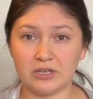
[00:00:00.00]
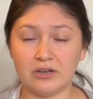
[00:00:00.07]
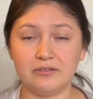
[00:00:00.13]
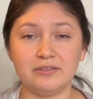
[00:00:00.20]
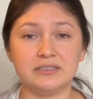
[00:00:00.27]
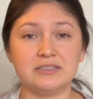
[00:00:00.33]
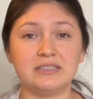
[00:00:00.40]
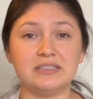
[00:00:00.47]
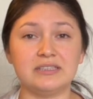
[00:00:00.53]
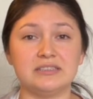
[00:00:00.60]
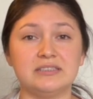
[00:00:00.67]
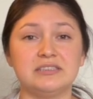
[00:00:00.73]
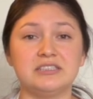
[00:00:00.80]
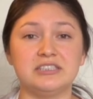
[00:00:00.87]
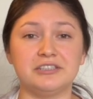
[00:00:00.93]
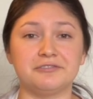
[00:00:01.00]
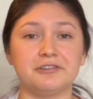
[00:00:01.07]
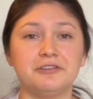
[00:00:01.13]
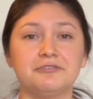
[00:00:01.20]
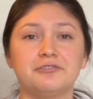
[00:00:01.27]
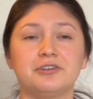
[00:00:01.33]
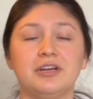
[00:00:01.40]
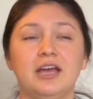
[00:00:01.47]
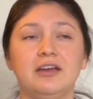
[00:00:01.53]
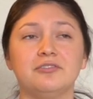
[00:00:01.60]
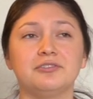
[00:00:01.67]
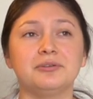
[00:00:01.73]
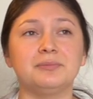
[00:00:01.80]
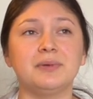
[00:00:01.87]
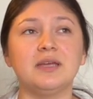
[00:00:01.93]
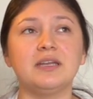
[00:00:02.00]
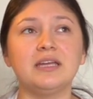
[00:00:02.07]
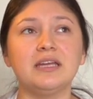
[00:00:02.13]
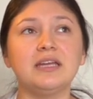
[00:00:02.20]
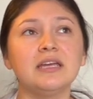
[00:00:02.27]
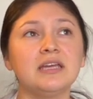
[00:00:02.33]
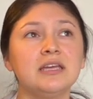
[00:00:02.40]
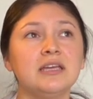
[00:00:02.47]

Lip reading: Obviously this is different for everybody,